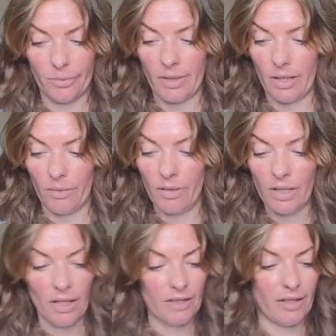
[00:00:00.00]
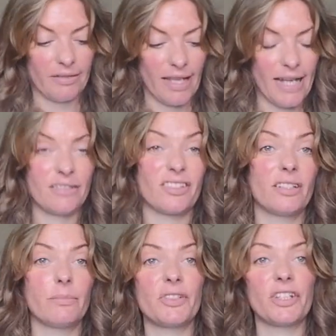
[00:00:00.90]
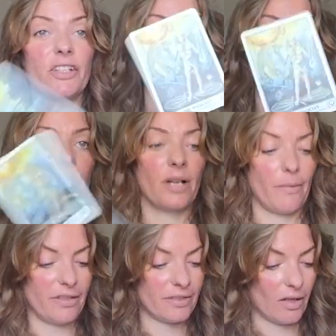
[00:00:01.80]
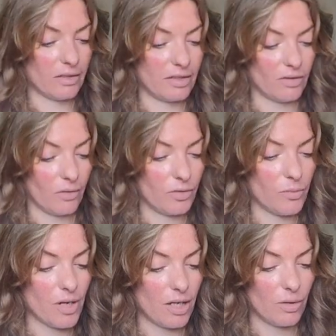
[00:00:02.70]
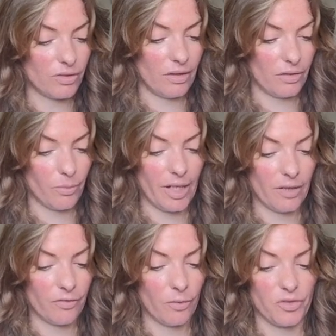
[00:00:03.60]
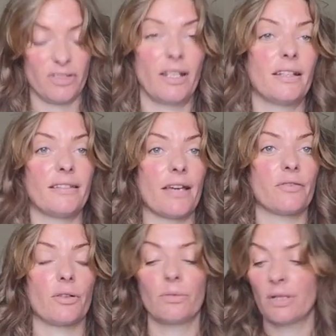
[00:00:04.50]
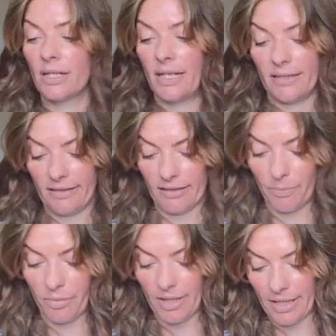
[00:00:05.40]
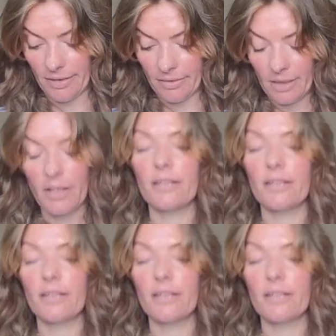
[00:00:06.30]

well. So to end on the Magician, where we started on the World and the Wheel of Fortune and the Devil, this is brilliant.